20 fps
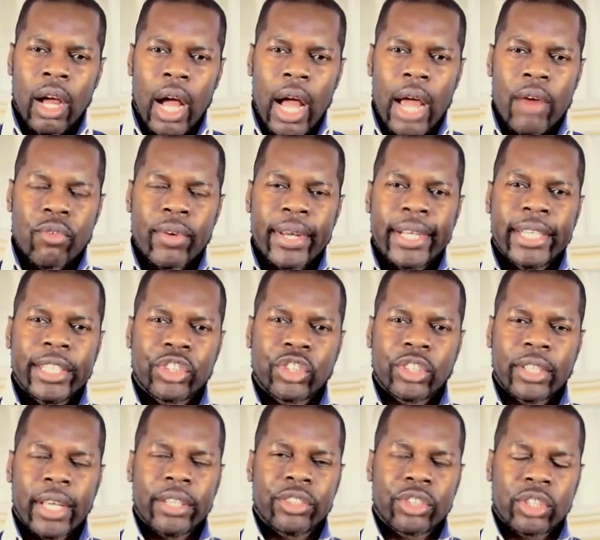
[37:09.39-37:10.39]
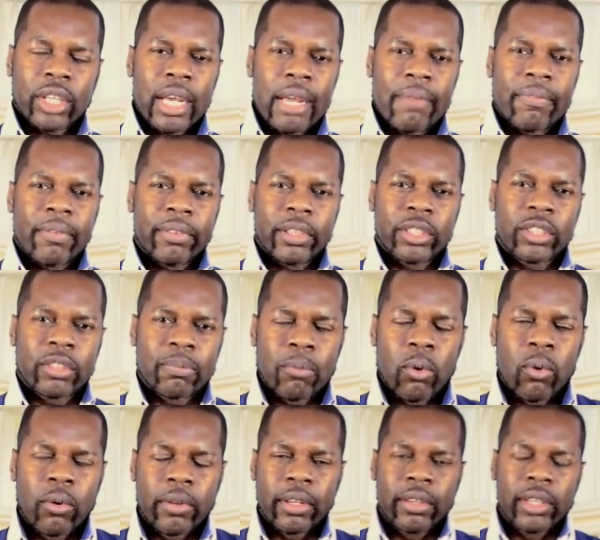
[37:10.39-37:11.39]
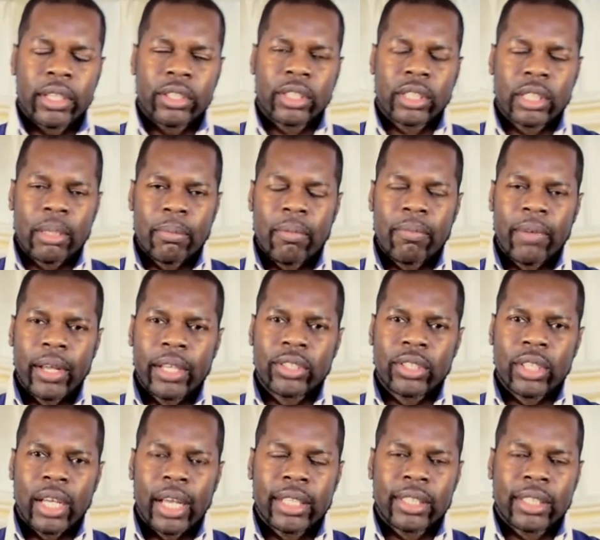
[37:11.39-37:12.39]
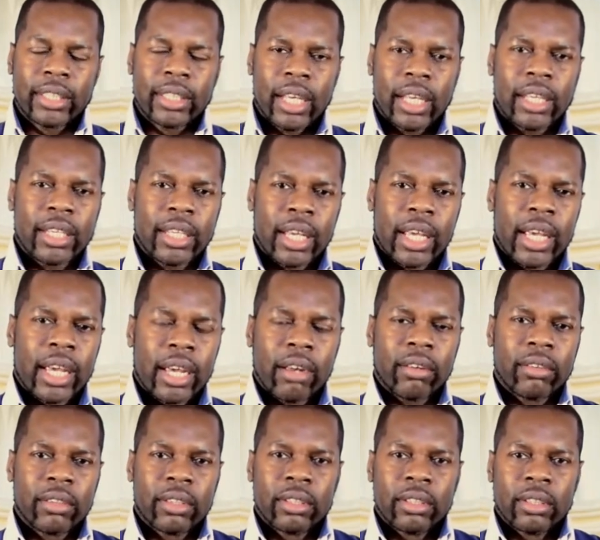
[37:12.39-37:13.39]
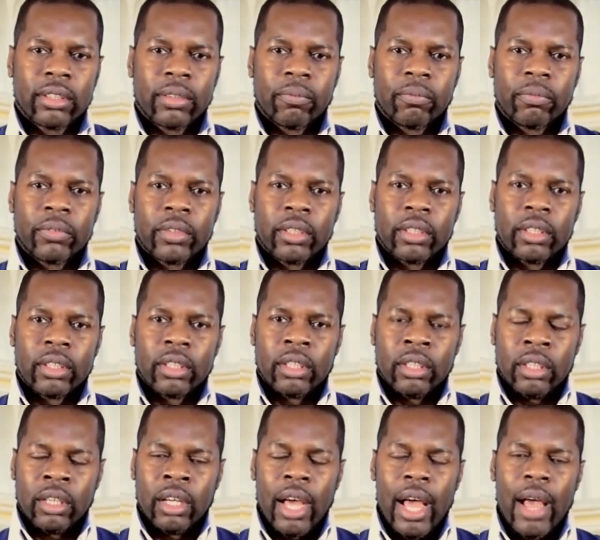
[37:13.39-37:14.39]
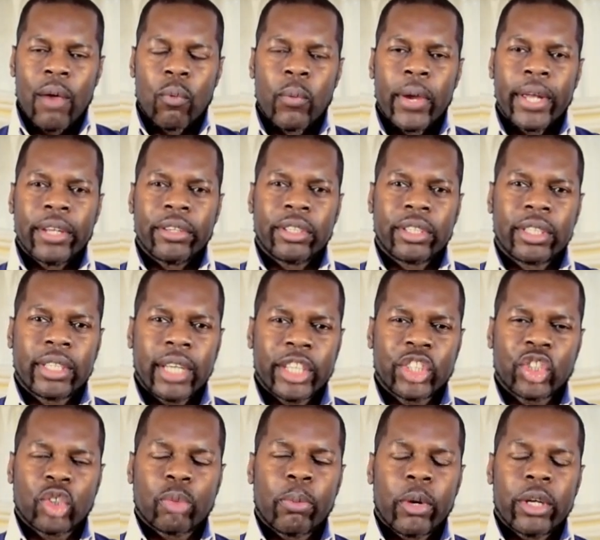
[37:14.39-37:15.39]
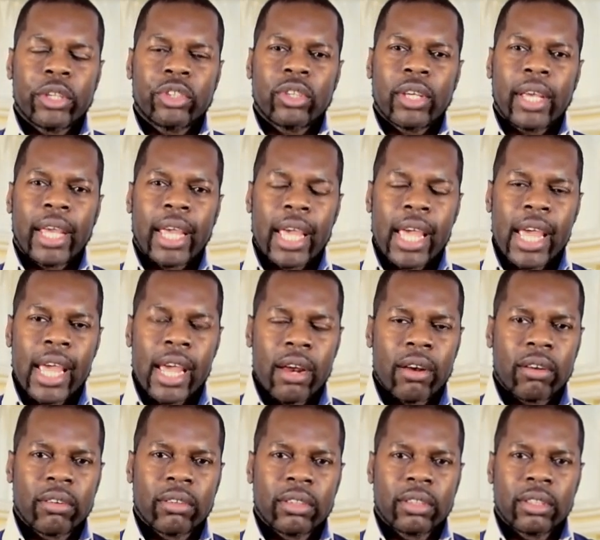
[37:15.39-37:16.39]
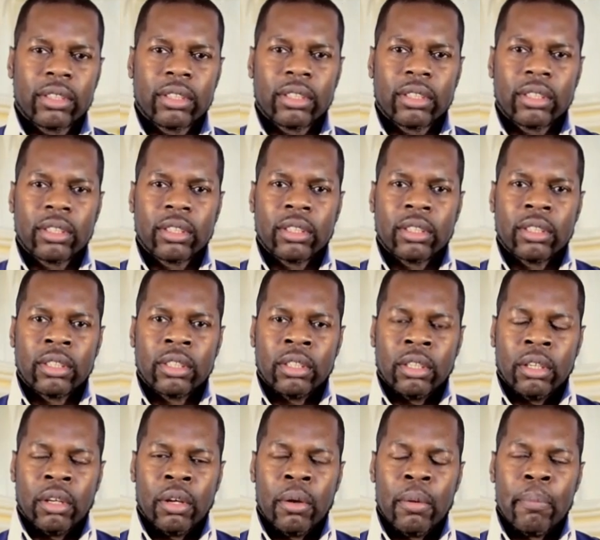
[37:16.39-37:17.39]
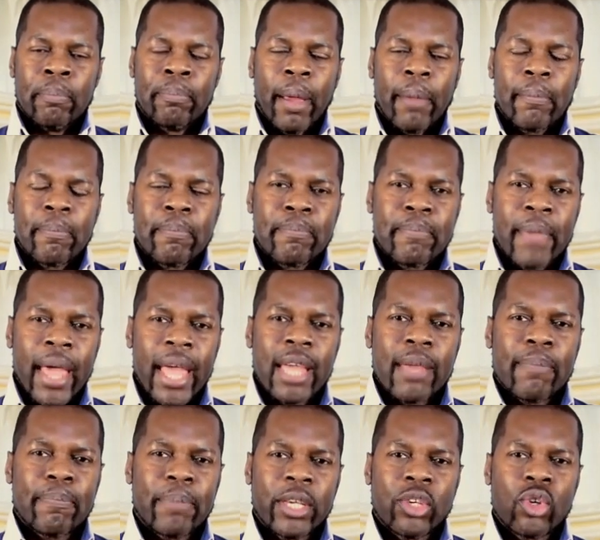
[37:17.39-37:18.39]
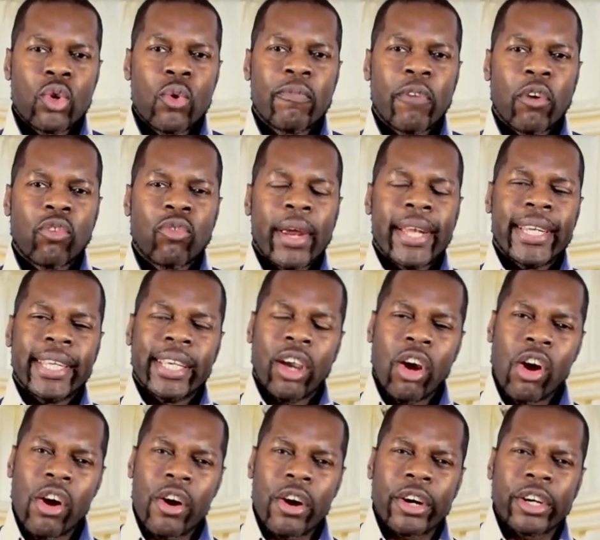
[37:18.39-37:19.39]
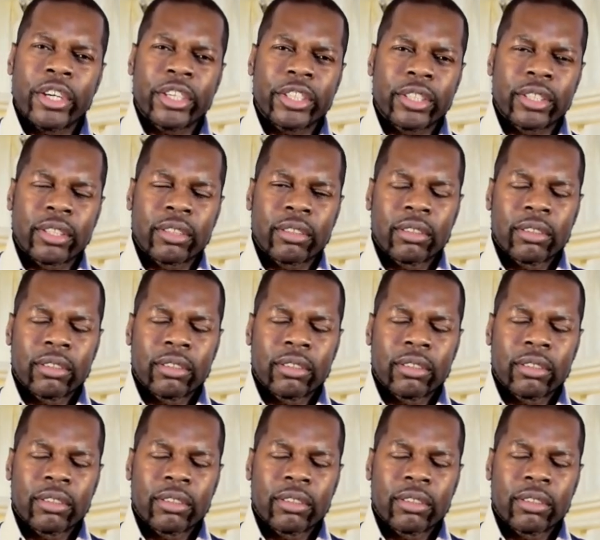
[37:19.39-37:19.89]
I really sense even this morning that some of us are sitting here and we're desperate to hear, but maybe you've already heard.